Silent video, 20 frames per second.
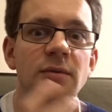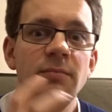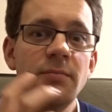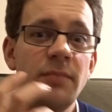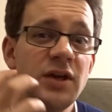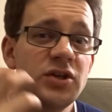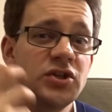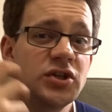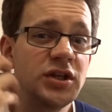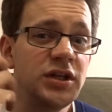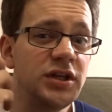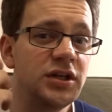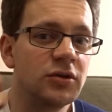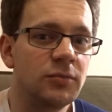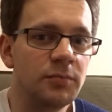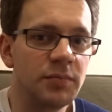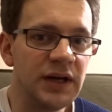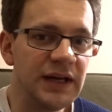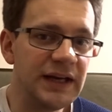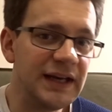basically
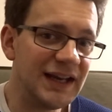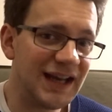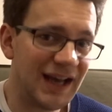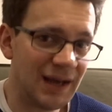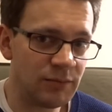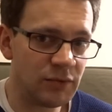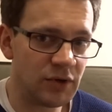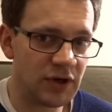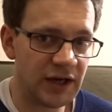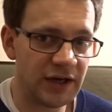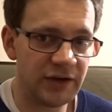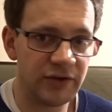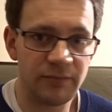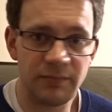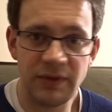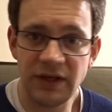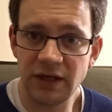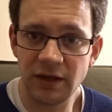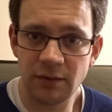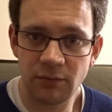completely emulate
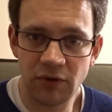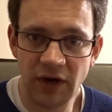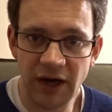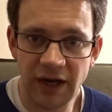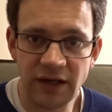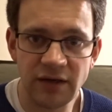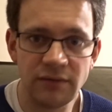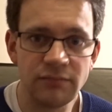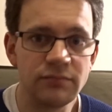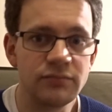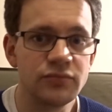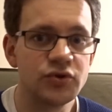being a brain.